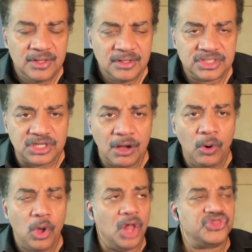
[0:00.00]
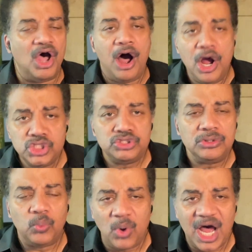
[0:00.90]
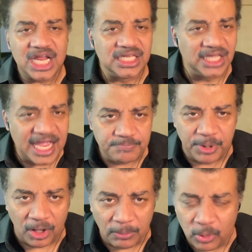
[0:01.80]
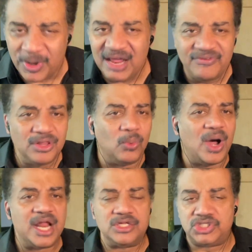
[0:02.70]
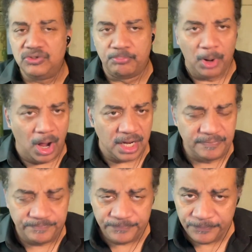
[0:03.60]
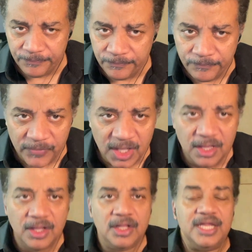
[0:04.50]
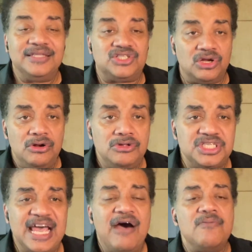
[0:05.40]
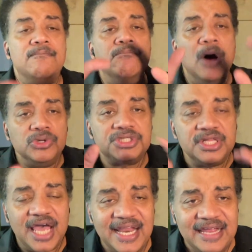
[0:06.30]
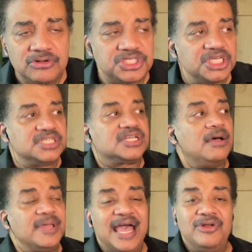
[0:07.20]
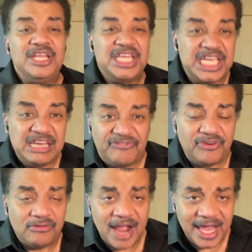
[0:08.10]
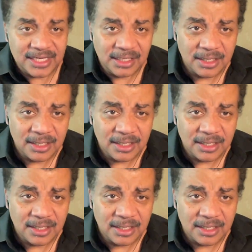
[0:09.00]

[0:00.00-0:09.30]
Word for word: So the 100 watt light bulb, or whatever the wattage you bought, it turns out most of that energy is coming out in the infrared.